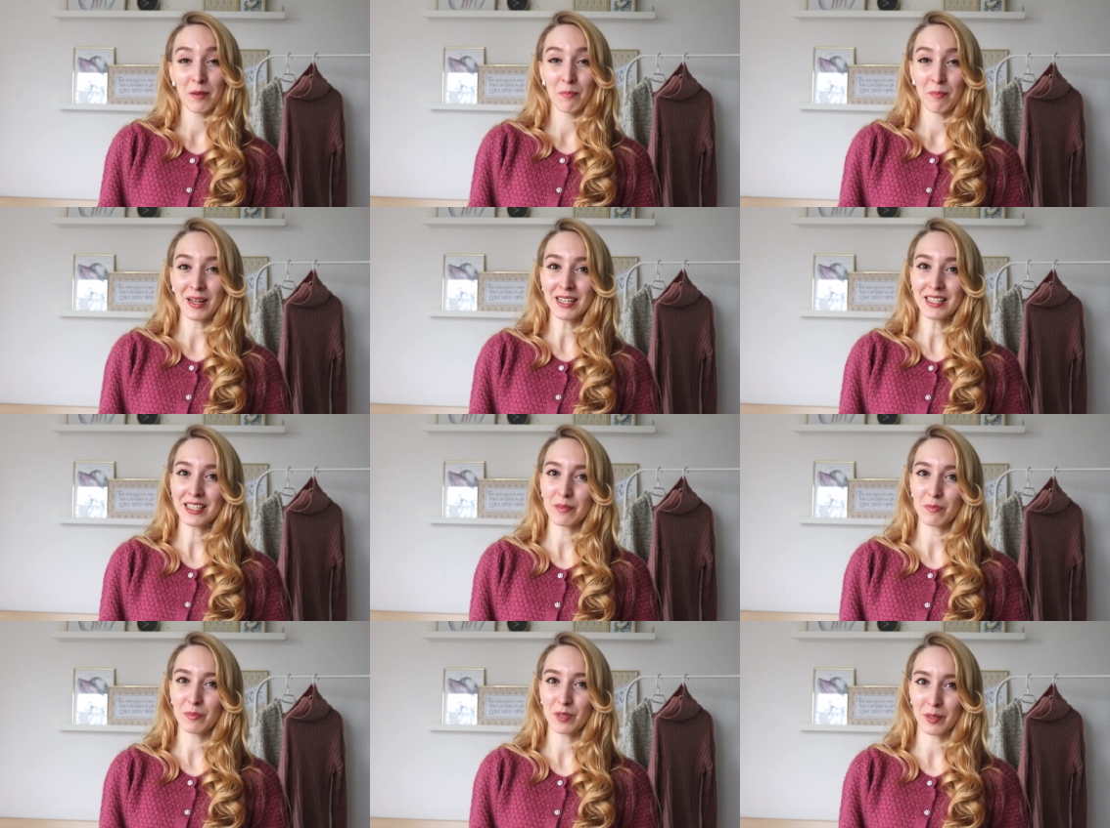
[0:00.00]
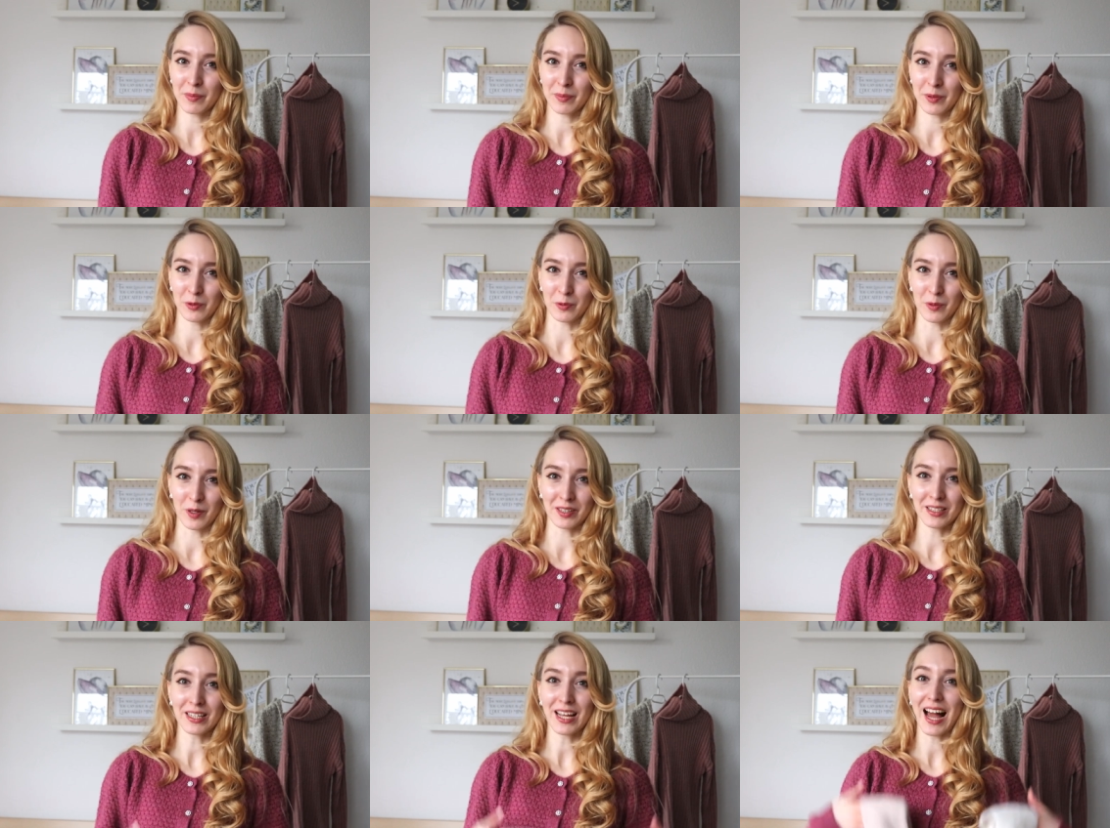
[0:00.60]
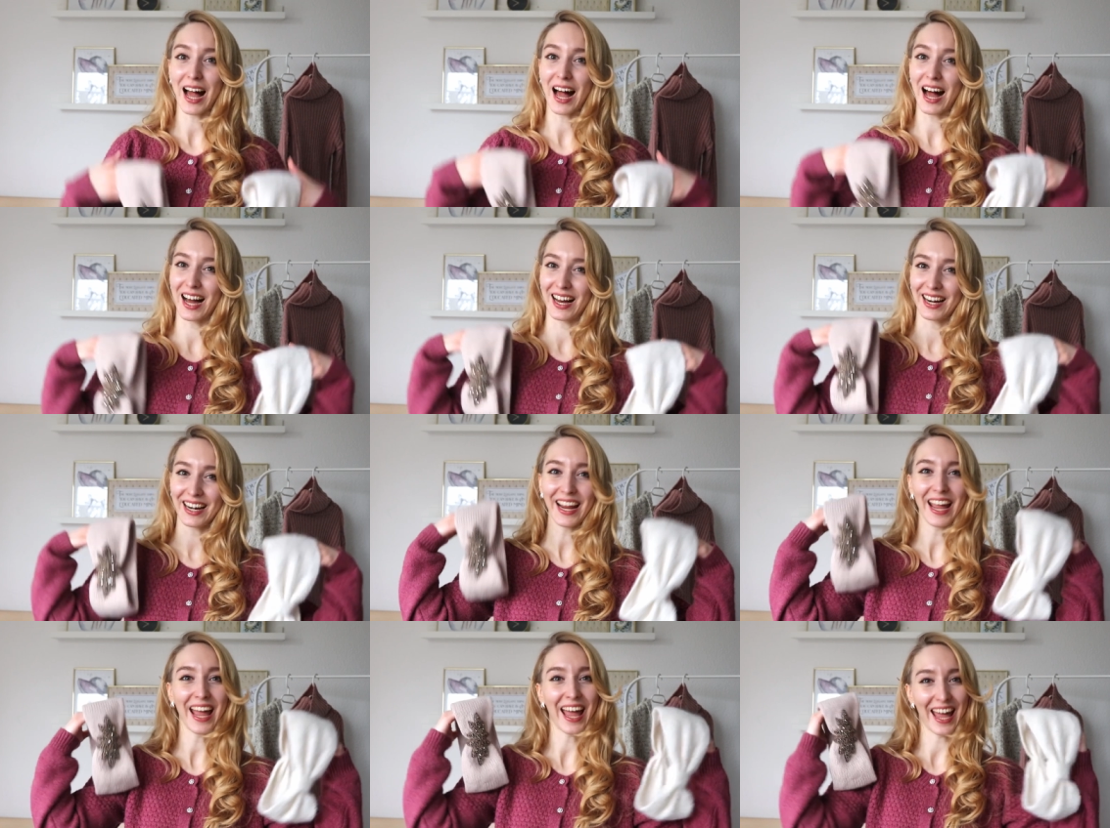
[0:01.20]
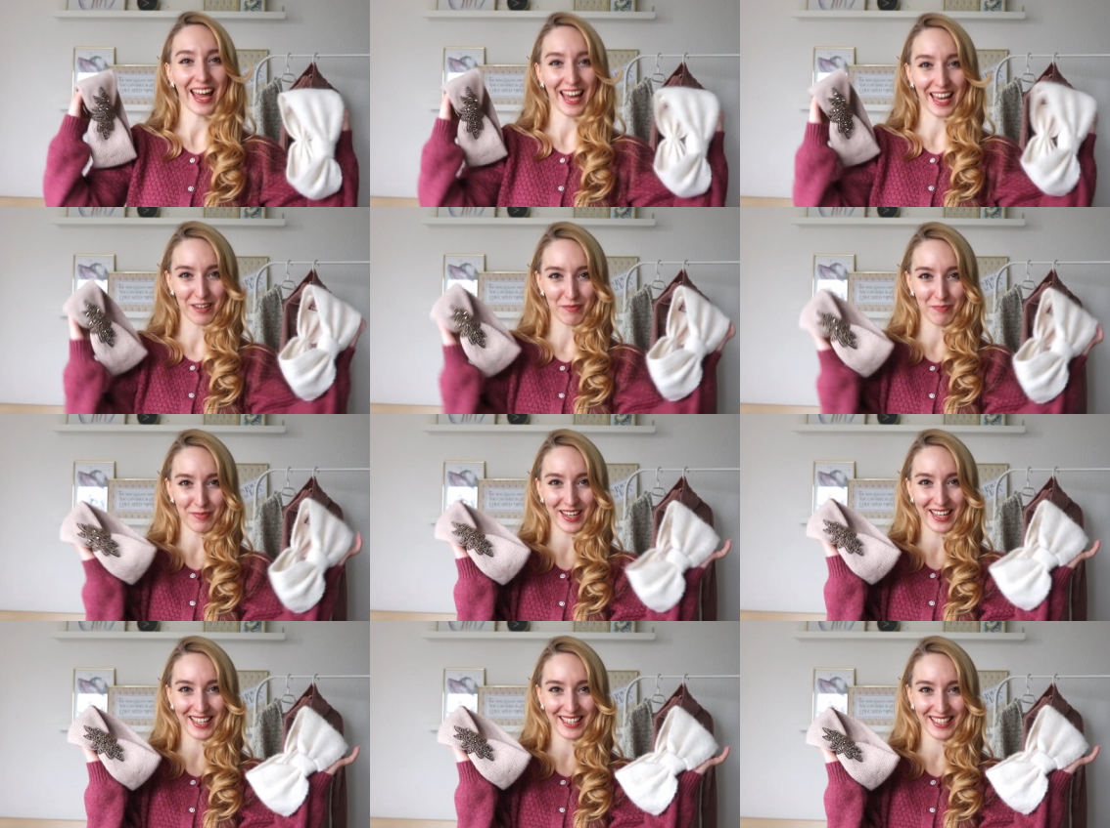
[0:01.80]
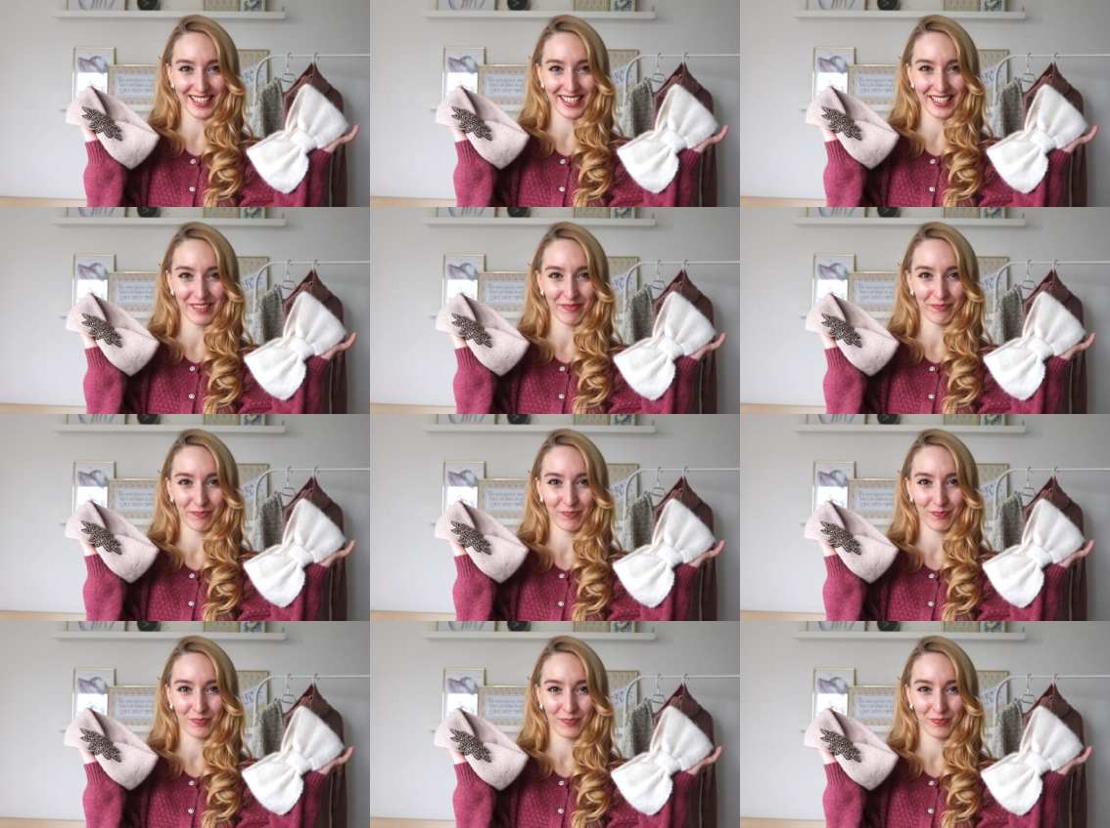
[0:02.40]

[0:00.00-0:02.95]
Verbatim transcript: My tip number one are headbands.